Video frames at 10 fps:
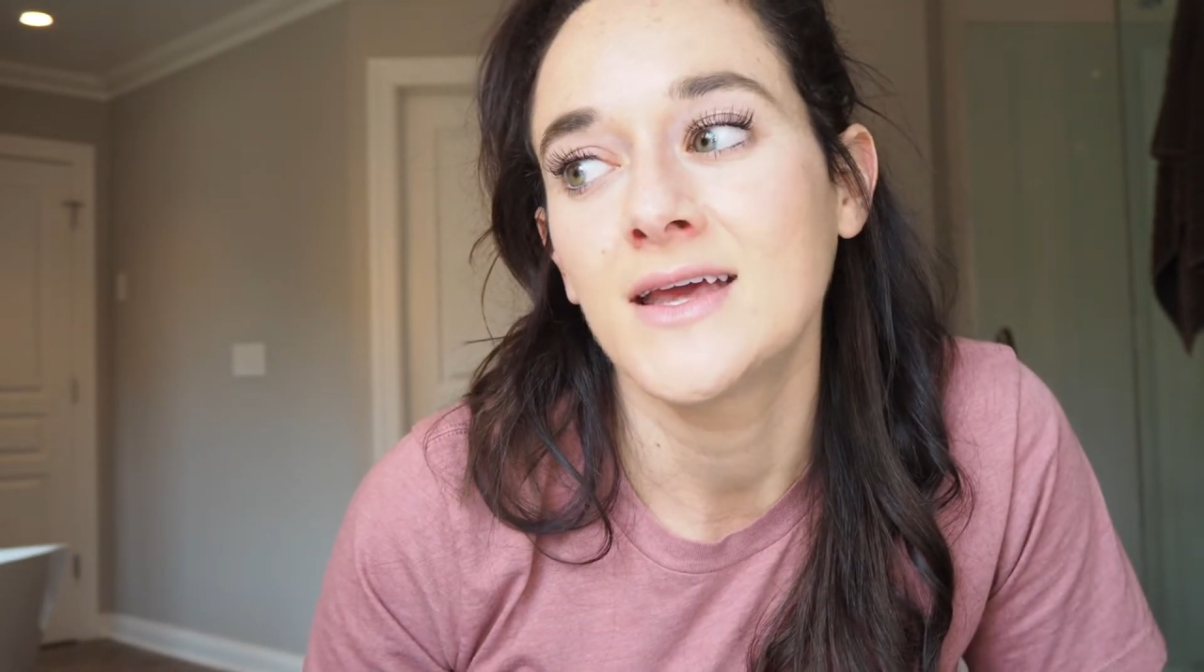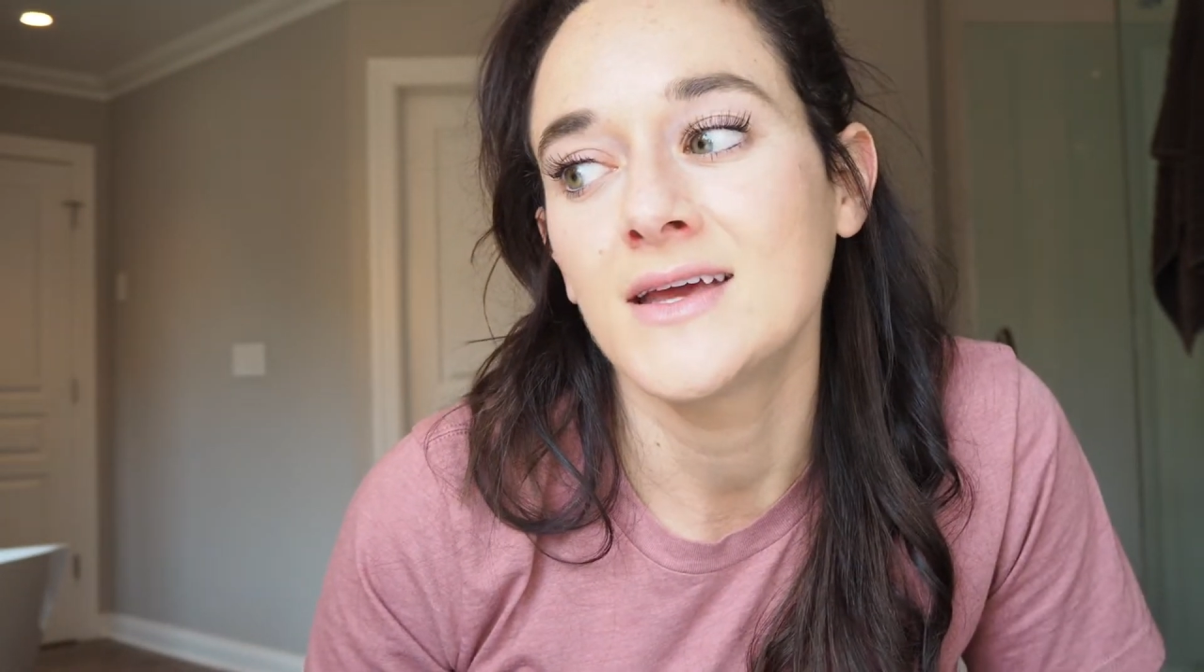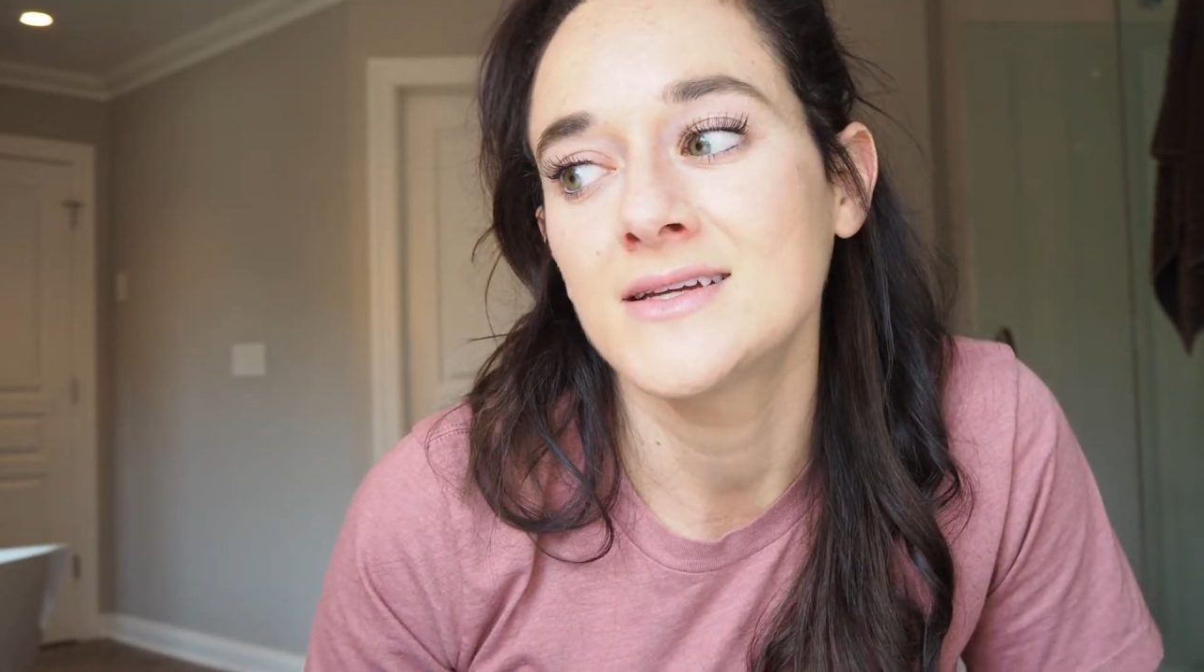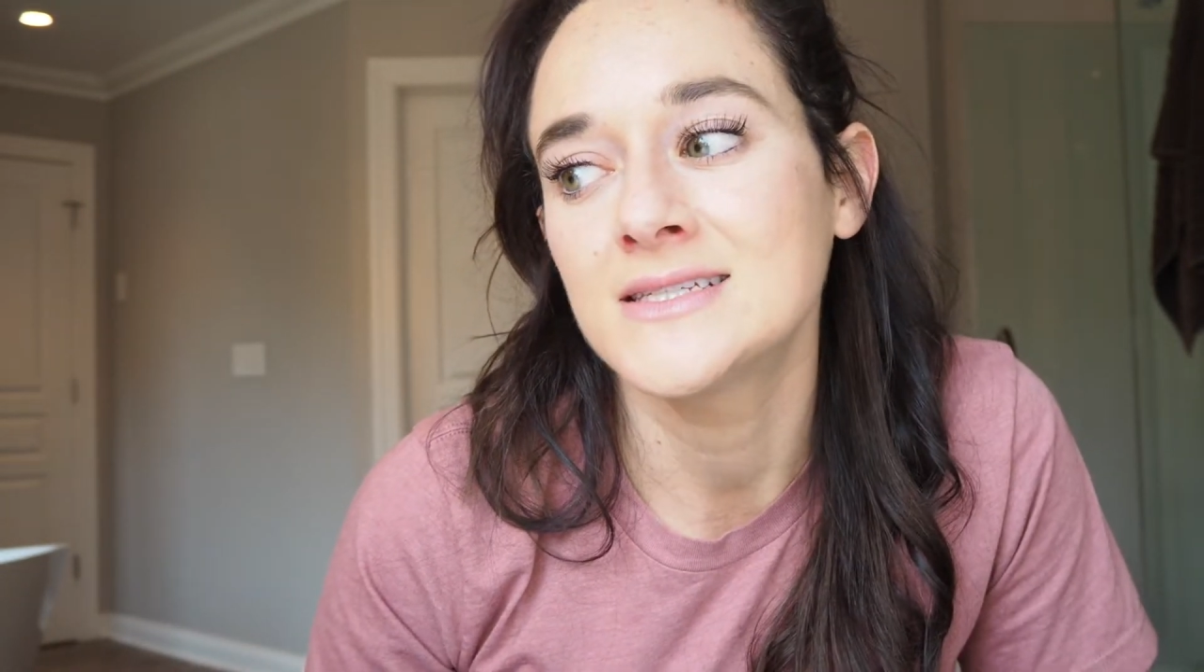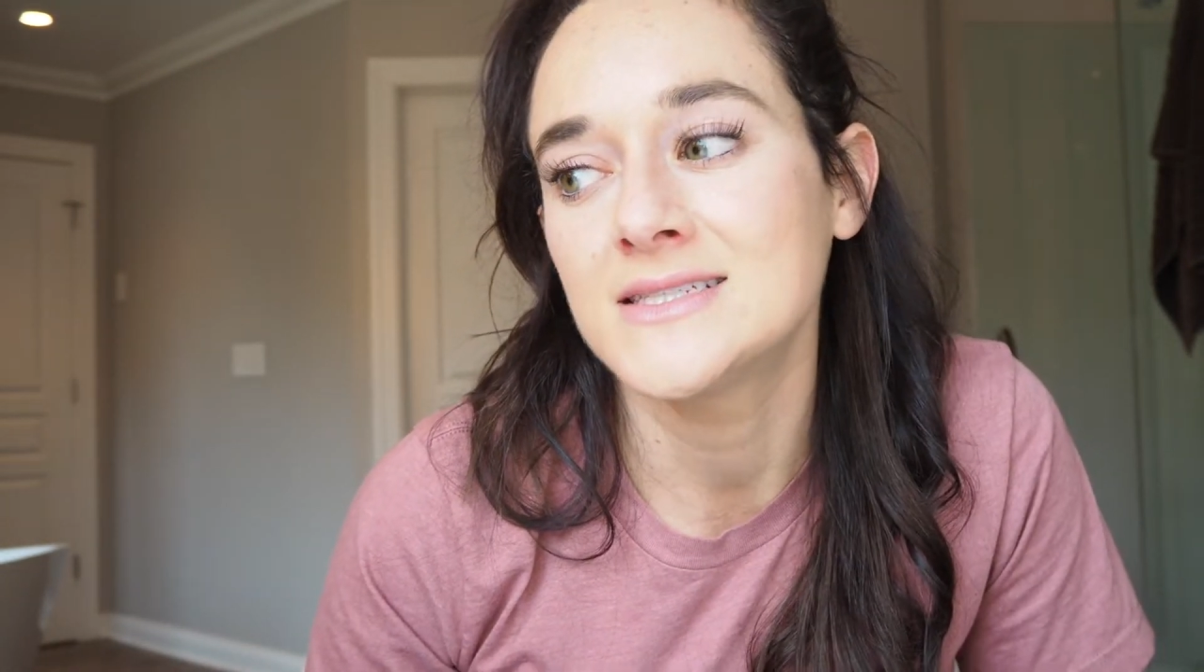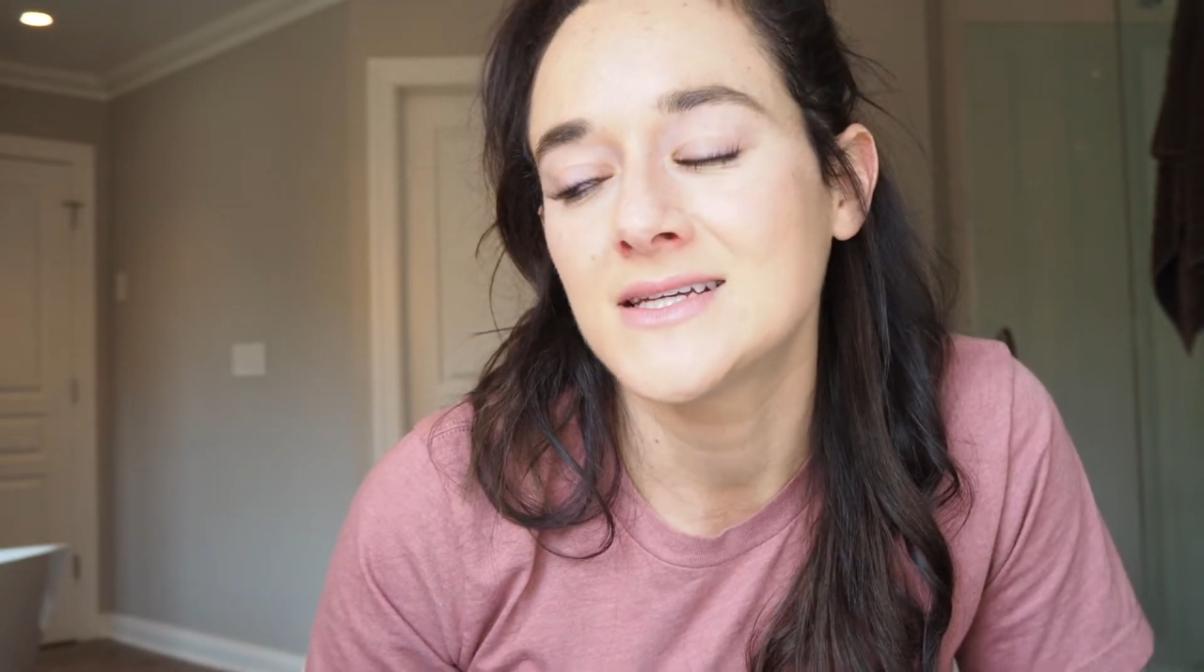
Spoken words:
And